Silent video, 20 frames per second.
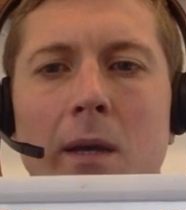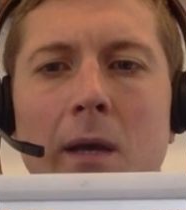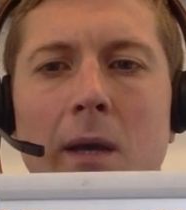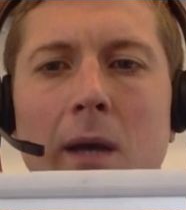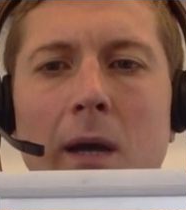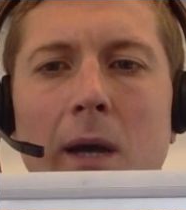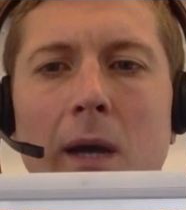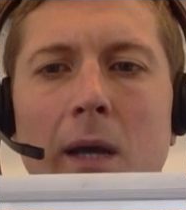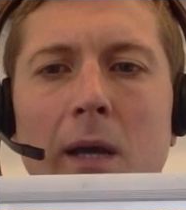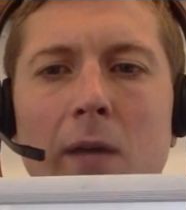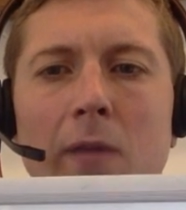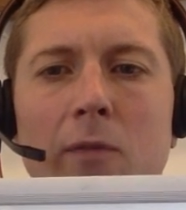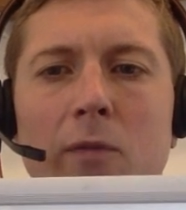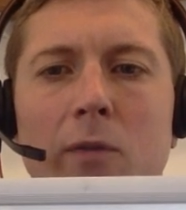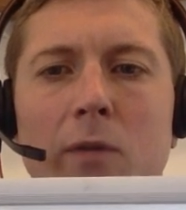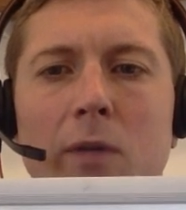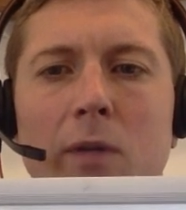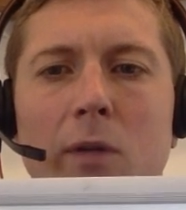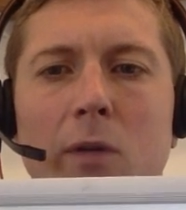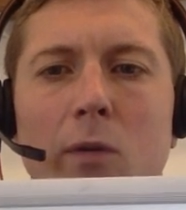I have to
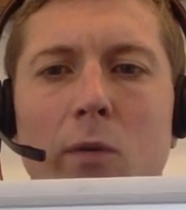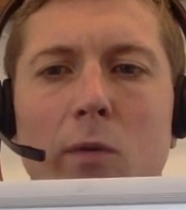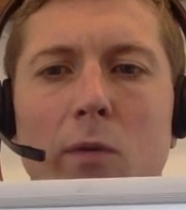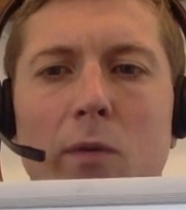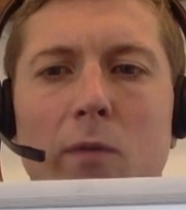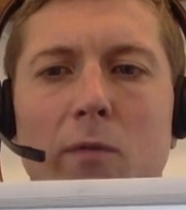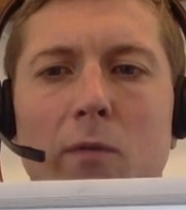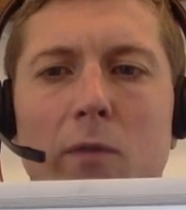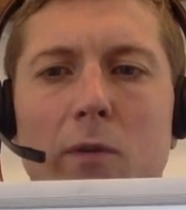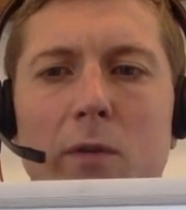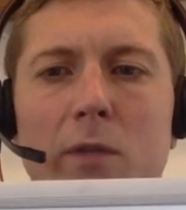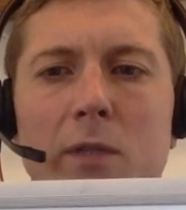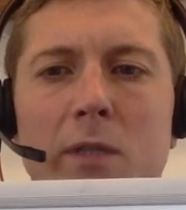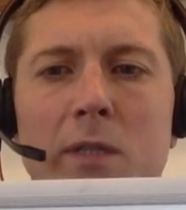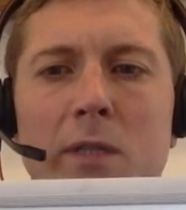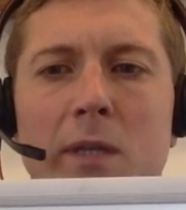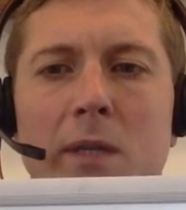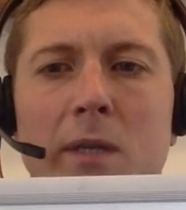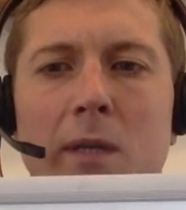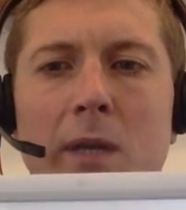include the
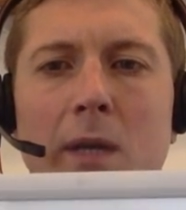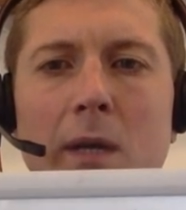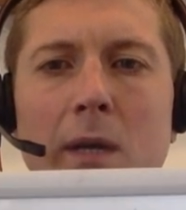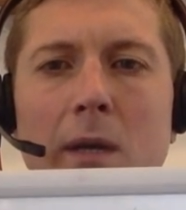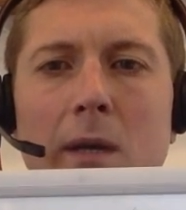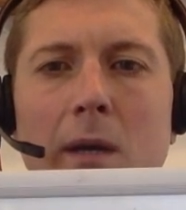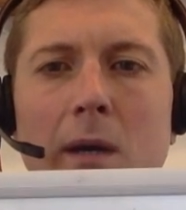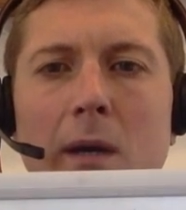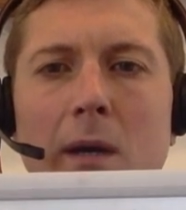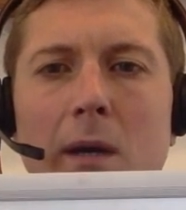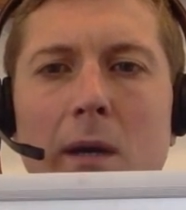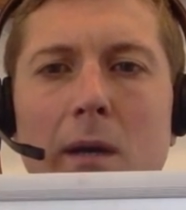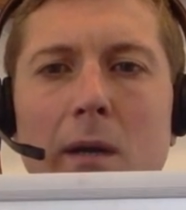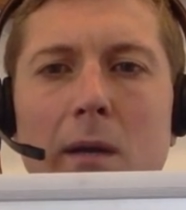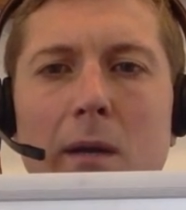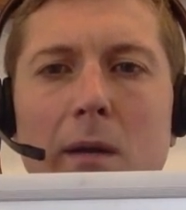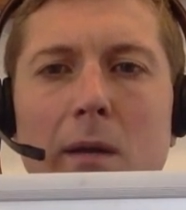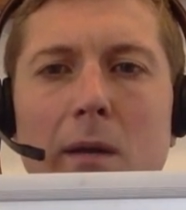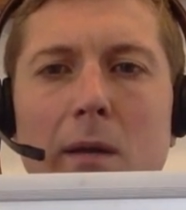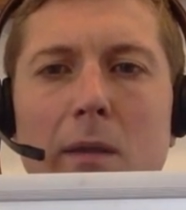forces, and
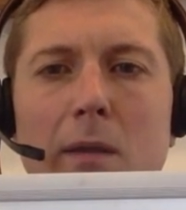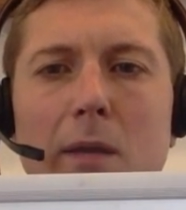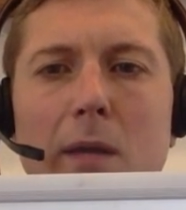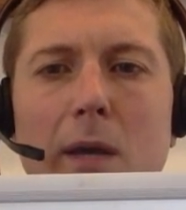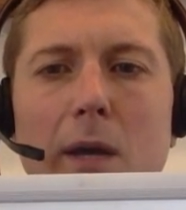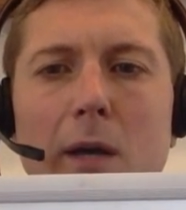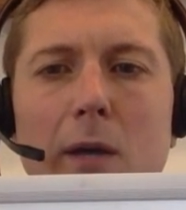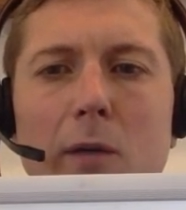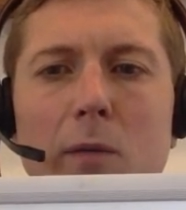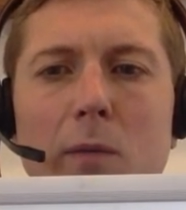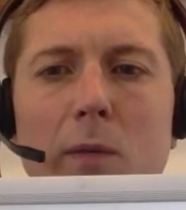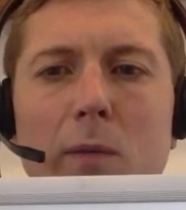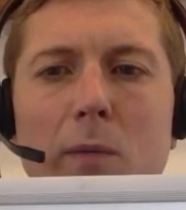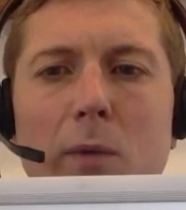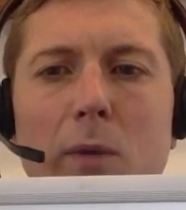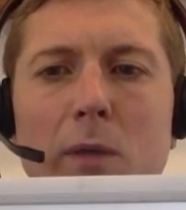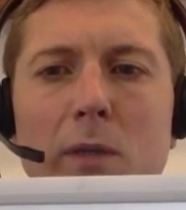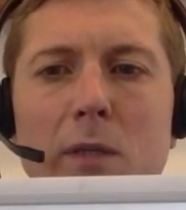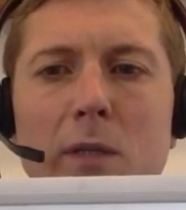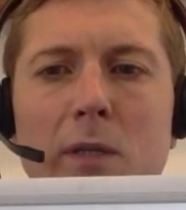the argument
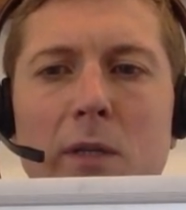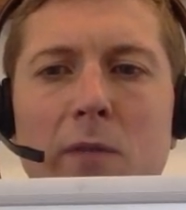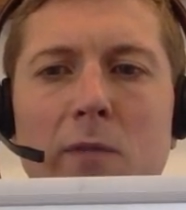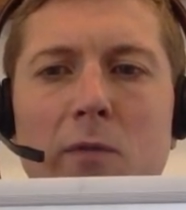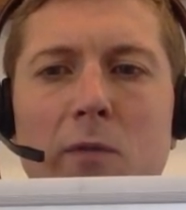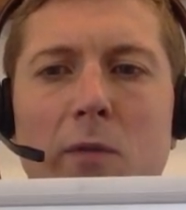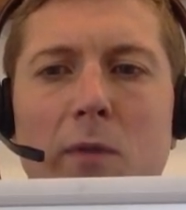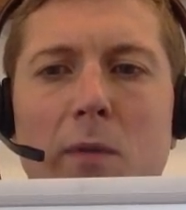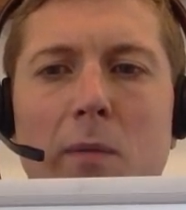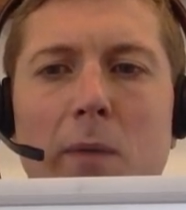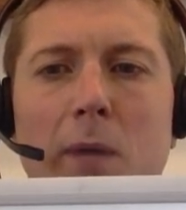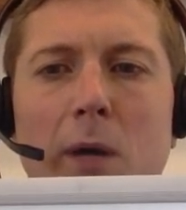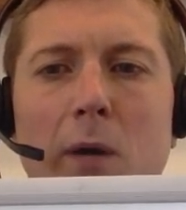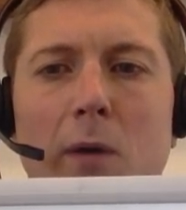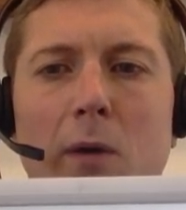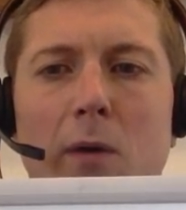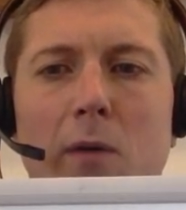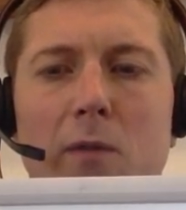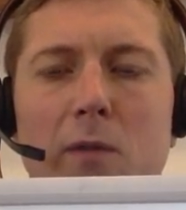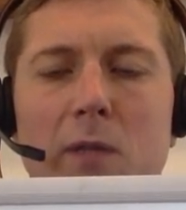positive to the power
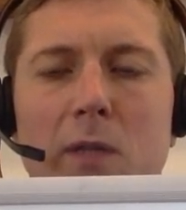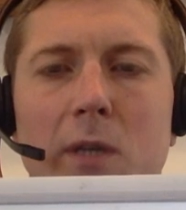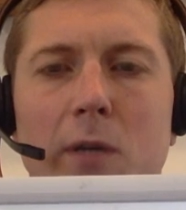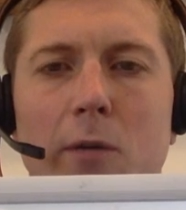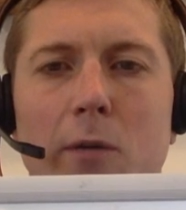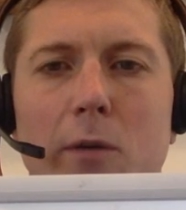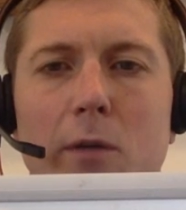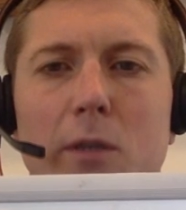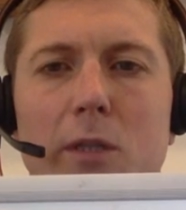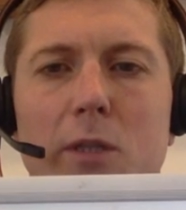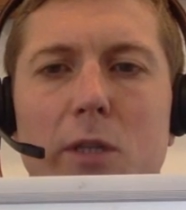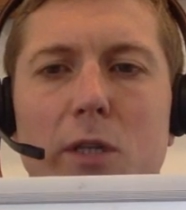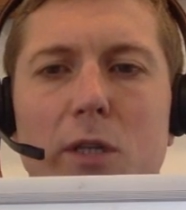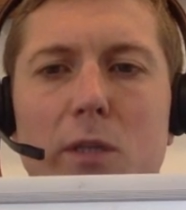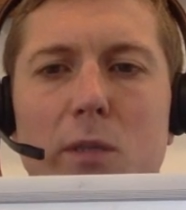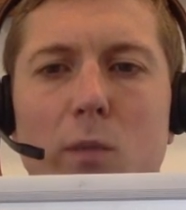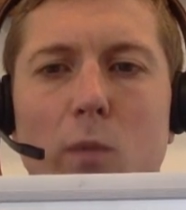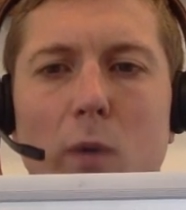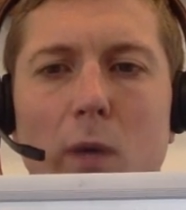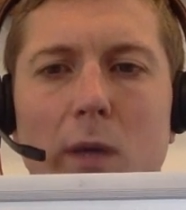of 0 is
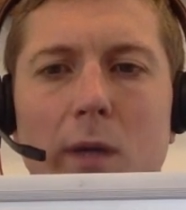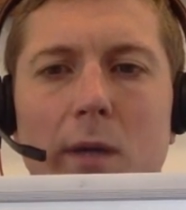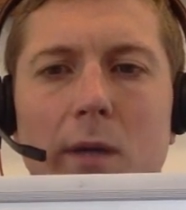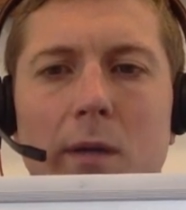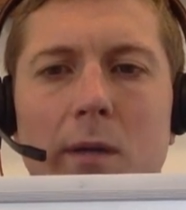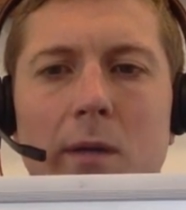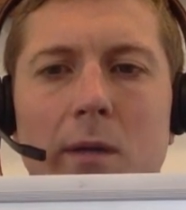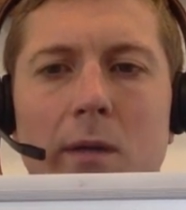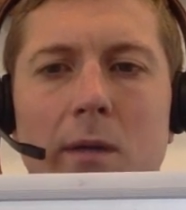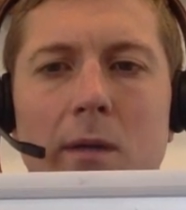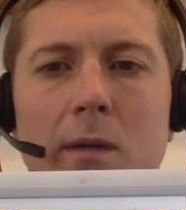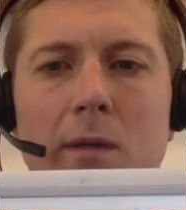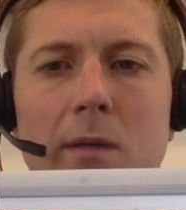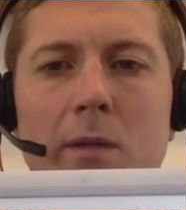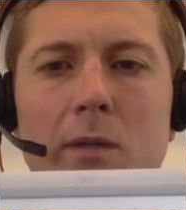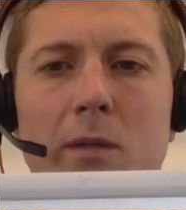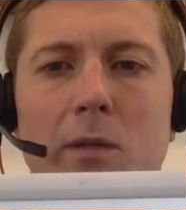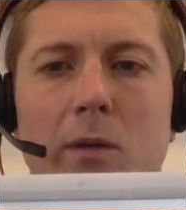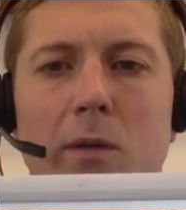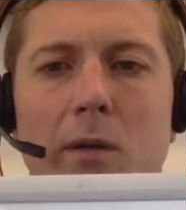just 1.
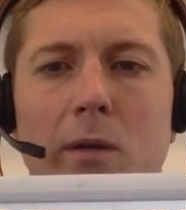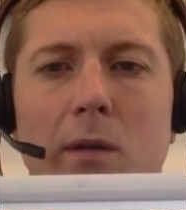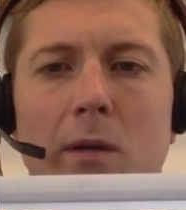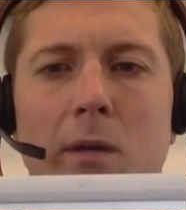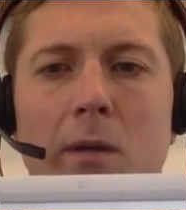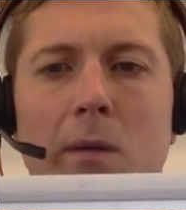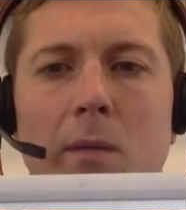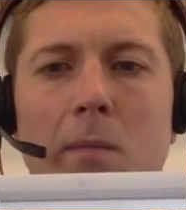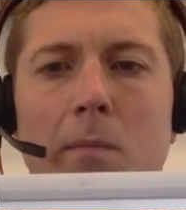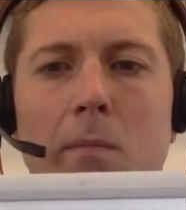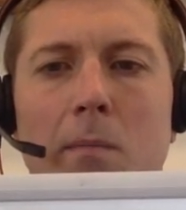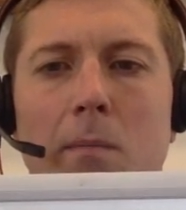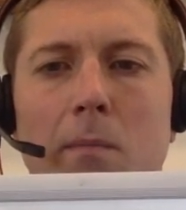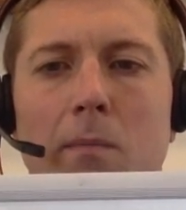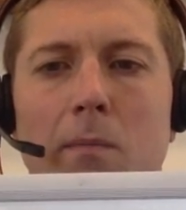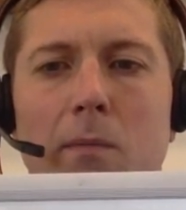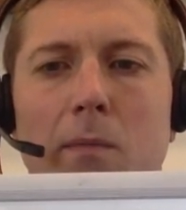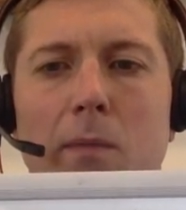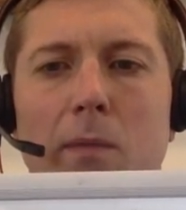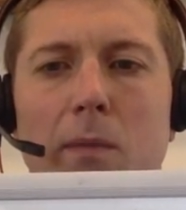So
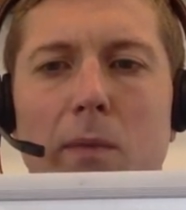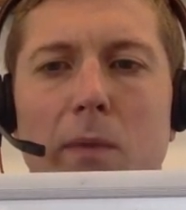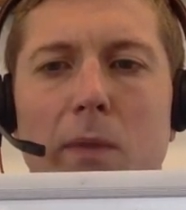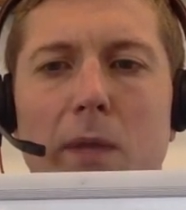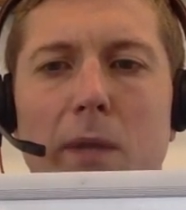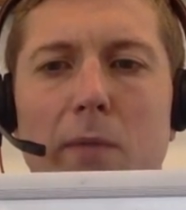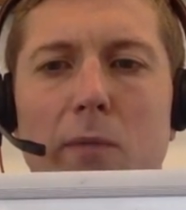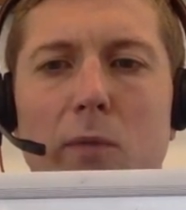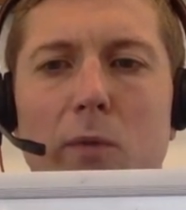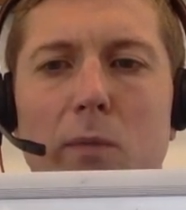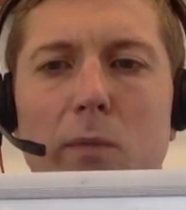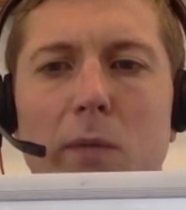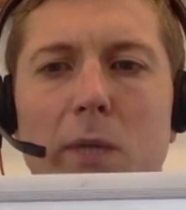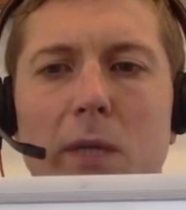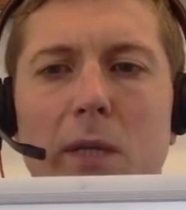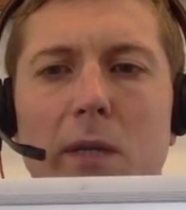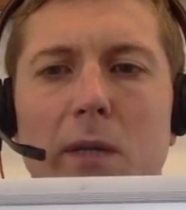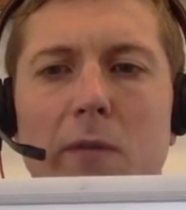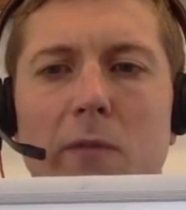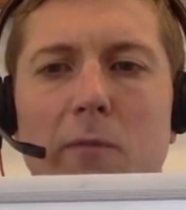that would
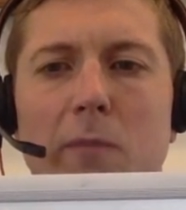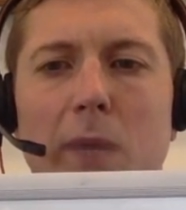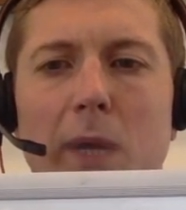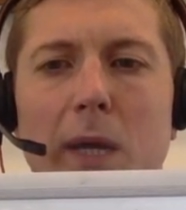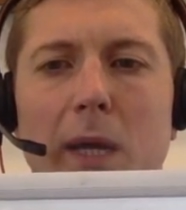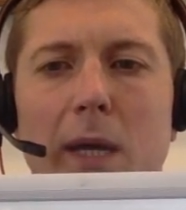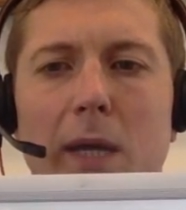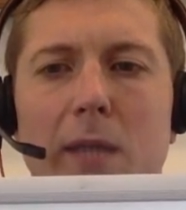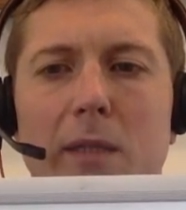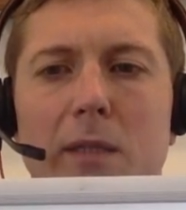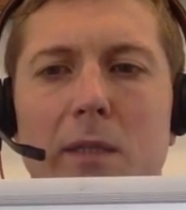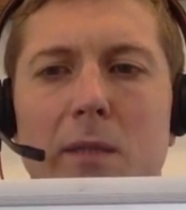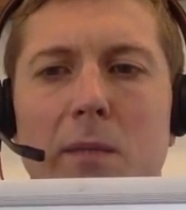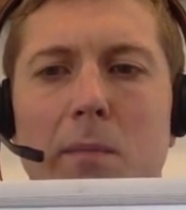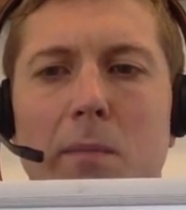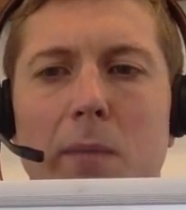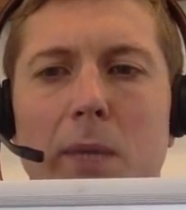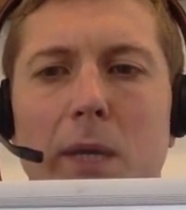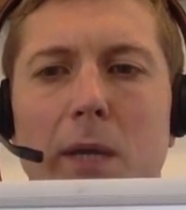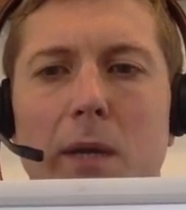mean if my x is
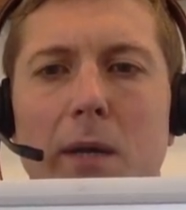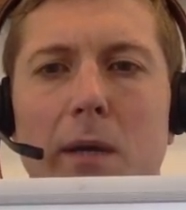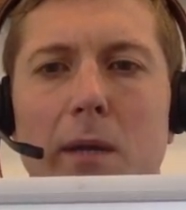bigger